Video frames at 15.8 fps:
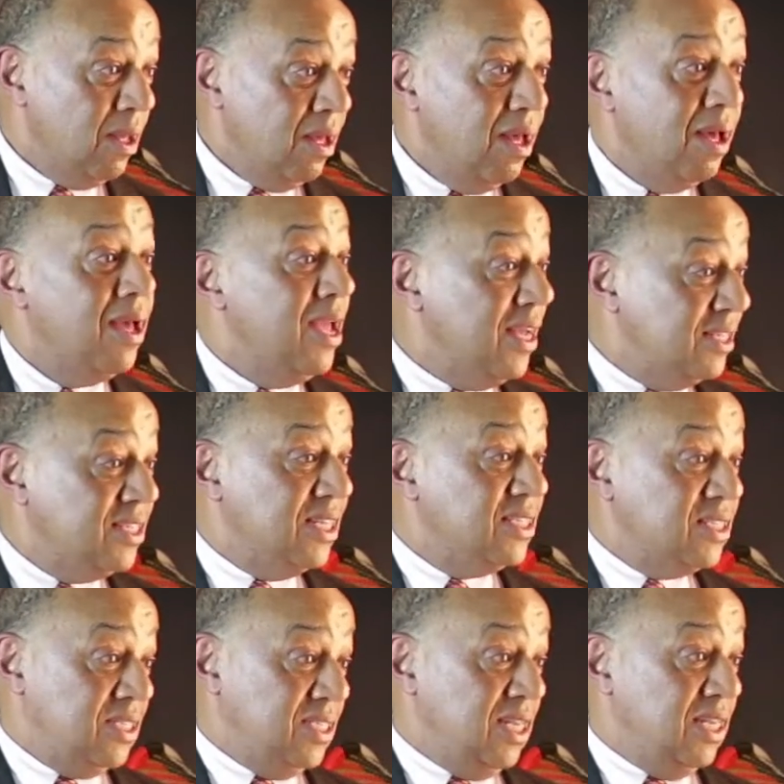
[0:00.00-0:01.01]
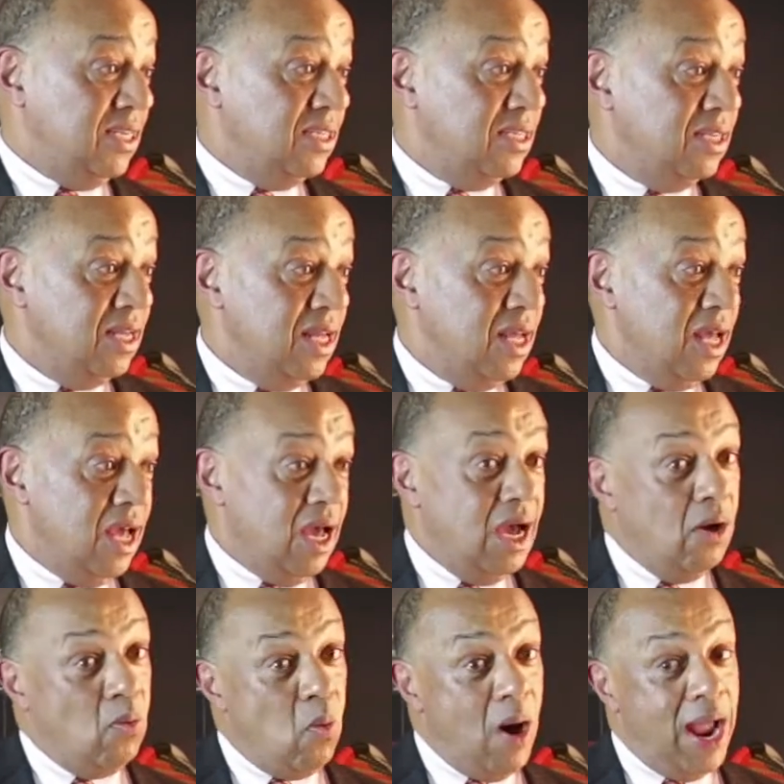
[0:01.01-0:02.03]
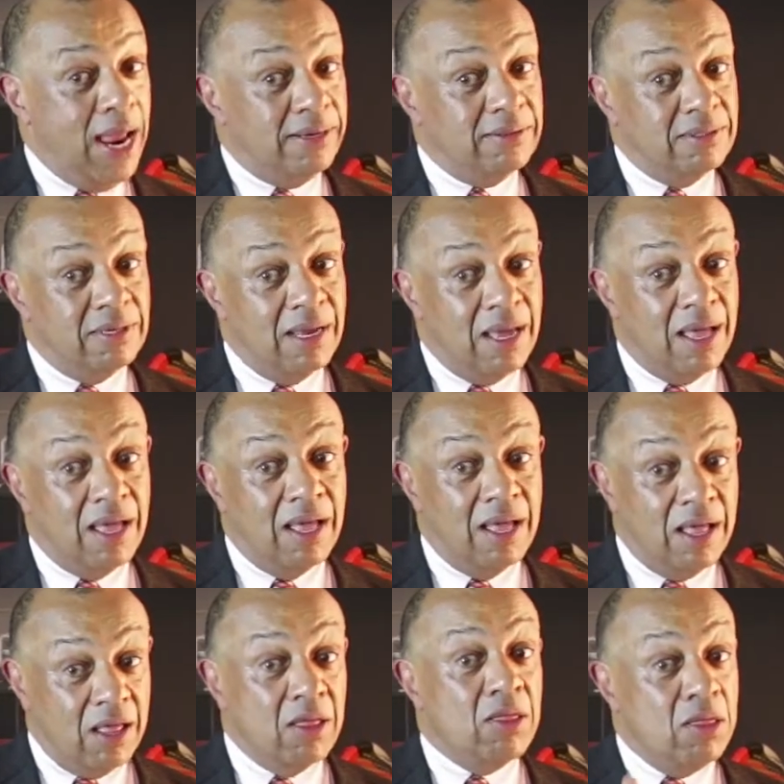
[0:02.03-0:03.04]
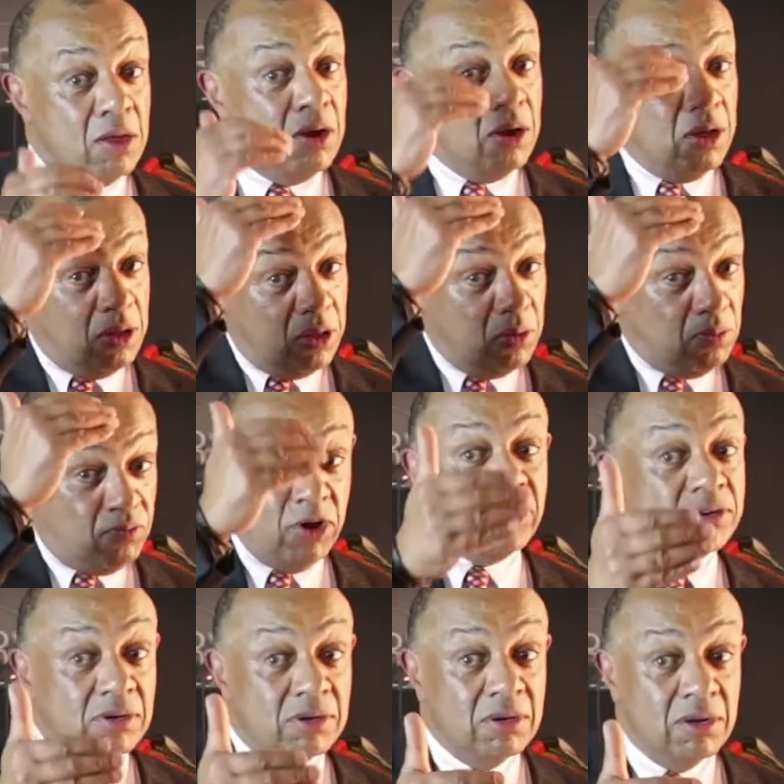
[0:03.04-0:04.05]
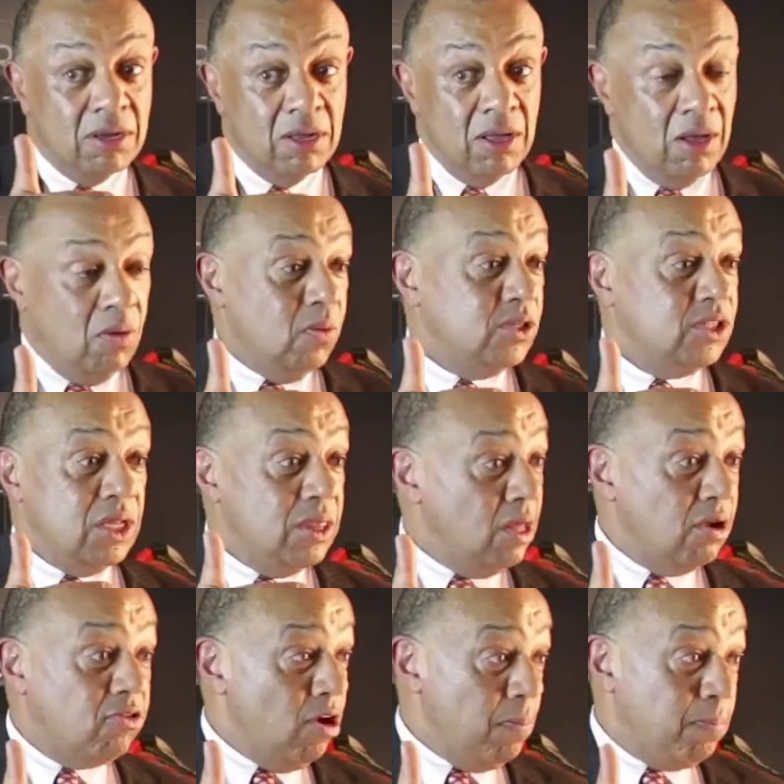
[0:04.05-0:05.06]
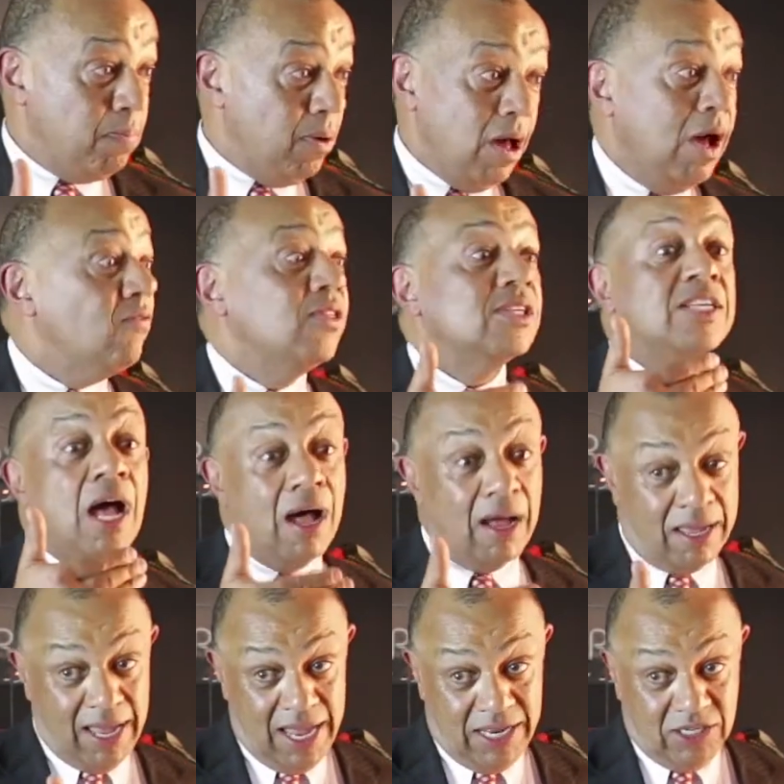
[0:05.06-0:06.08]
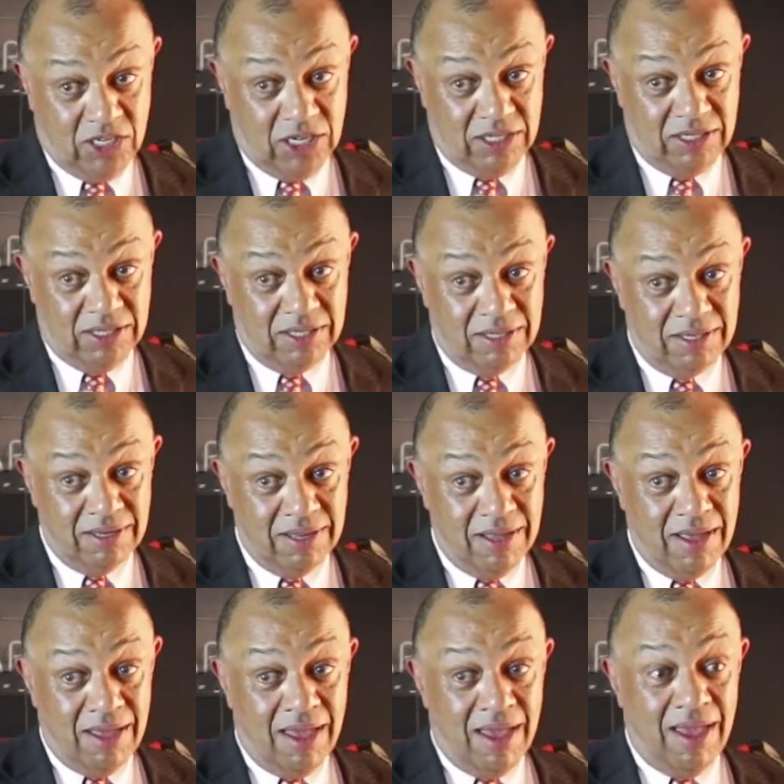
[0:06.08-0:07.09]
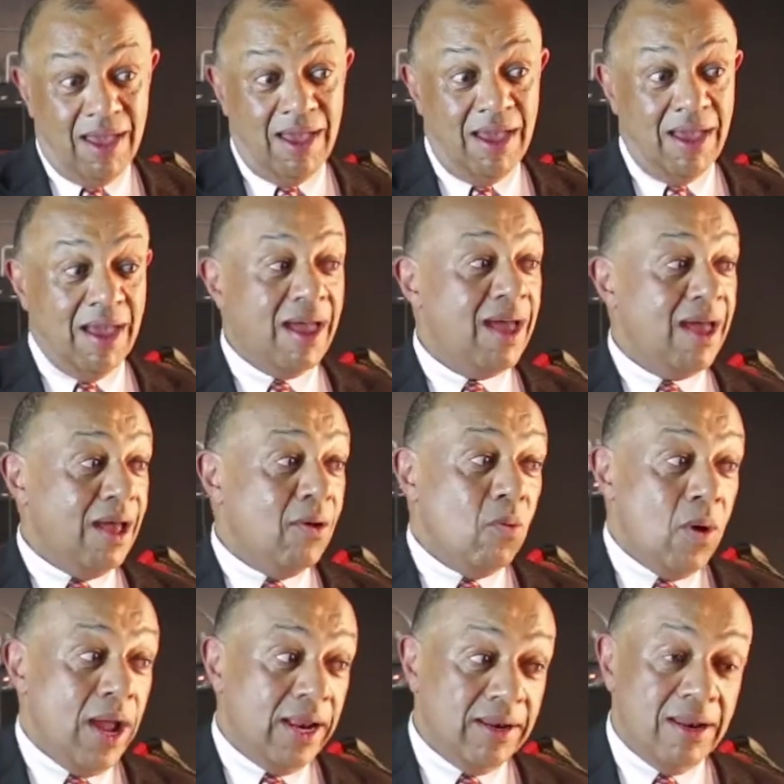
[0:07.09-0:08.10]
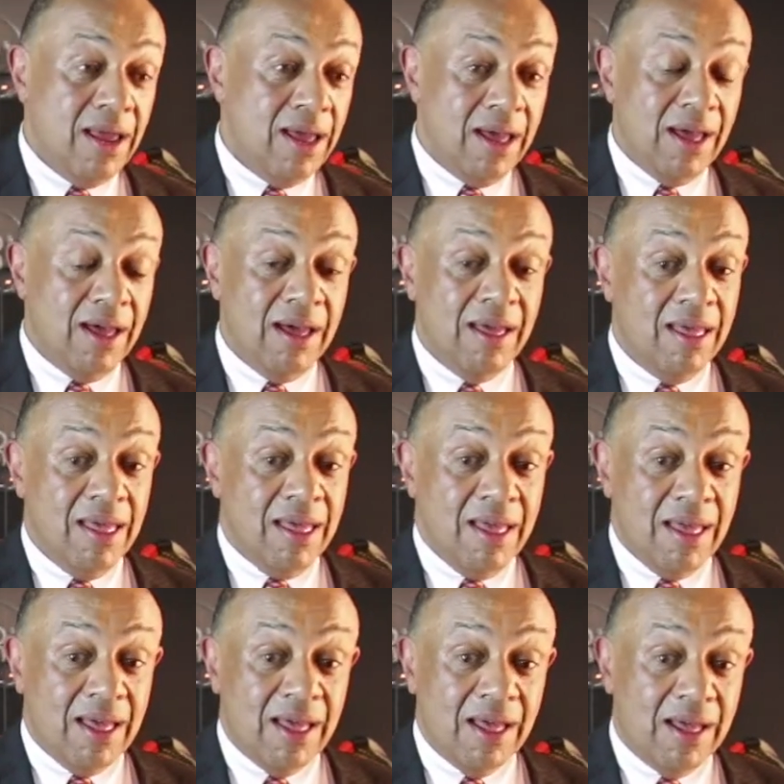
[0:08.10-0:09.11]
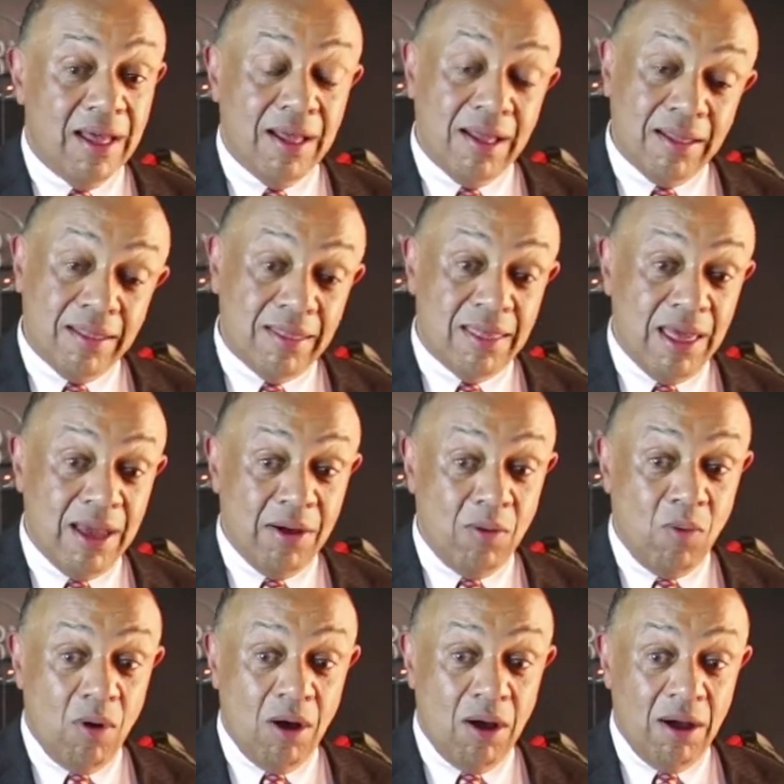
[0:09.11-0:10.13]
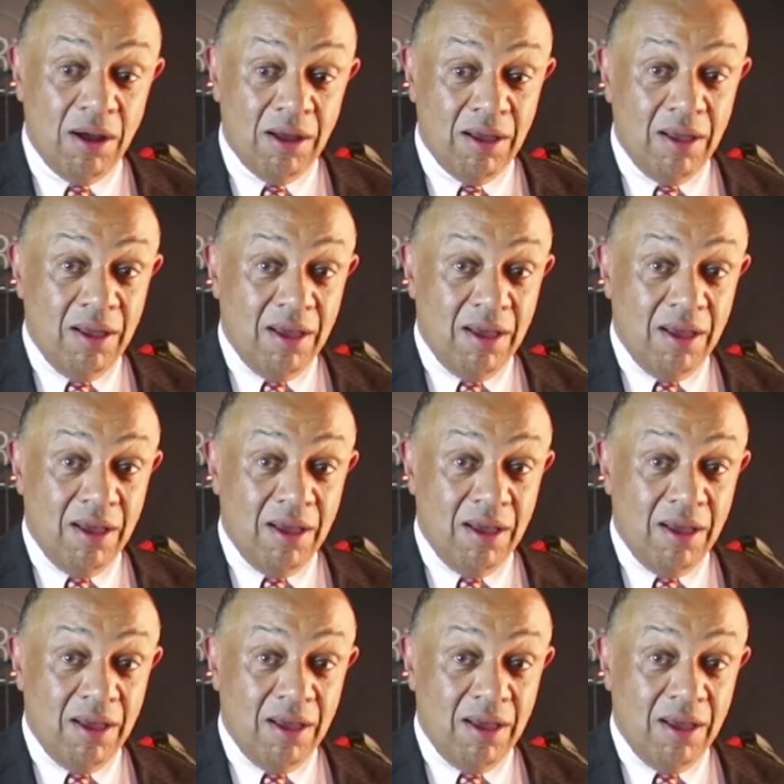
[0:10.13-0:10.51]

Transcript: existed when Britain was in the grip of the Dark Ages, when there were